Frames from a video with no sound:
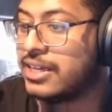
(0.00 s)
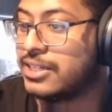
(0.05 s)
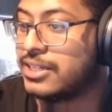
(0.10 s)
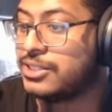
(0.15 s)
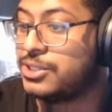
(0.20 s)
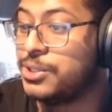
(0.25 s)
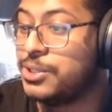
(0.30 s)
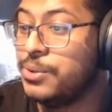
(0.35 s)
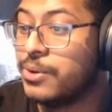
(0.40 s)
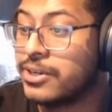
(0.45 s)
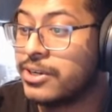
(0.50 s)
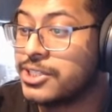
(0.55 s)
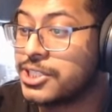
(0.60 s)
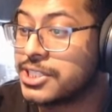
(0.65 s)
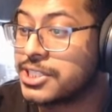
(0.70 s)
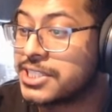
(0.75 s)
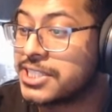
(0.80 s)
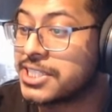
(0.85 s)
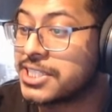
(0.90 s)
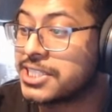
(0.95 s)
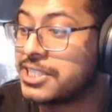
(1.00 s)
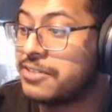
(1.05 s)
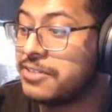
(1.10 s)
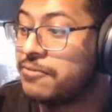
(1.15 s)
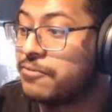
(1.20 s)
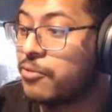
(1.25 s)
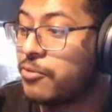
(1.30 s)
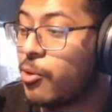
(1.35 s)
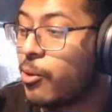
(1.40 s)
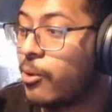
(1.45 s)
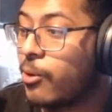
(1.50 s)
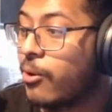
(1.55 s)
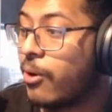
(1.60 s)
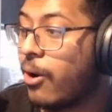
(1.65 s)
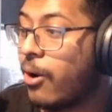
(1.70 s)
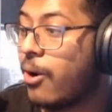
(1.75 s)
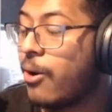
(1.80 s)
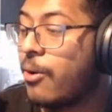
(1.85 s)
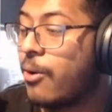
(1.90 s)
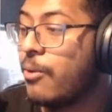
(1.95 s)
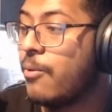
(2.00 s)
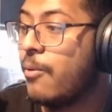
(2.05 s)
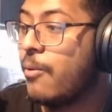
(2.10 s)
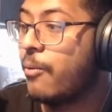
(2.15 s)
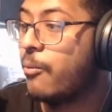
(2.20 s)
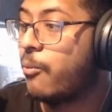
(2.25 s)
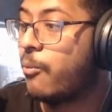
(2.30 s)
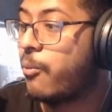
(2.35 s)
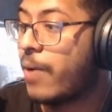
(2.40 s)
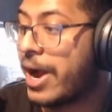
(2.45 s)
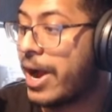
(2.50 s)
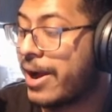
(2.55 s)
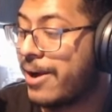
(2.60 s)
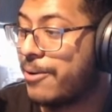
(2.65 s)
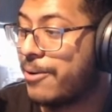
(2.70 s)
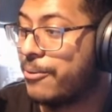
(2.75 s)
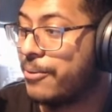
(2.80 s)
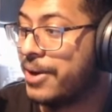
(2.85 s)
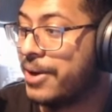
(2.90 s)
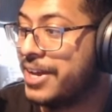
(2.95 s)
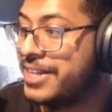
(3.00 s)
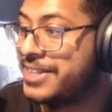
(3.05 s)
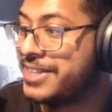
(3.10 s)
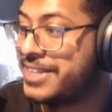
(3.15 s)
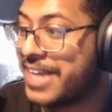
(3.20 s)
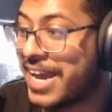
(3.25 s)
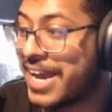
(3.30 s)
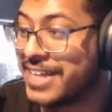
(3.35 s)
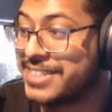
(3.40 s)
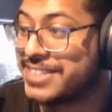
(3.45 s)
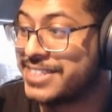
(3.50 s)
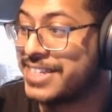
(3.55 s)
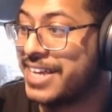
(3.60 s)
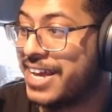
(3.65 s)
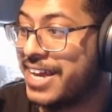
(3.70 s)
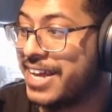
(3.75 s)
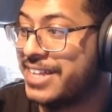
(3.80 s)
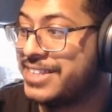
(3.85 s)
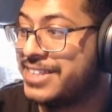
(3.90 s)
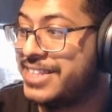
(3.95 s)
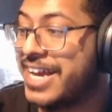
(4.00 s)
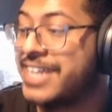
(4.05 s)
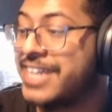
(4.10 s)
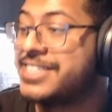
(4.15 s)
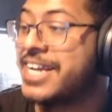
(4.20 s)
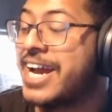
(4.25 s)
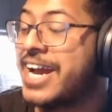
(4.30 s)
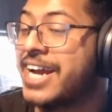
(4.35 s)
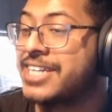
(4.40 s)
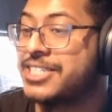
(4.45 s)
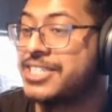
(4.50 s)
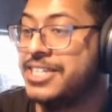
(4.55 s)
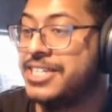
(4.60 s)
two hundred sixty-four. Oh wow. That's that's actually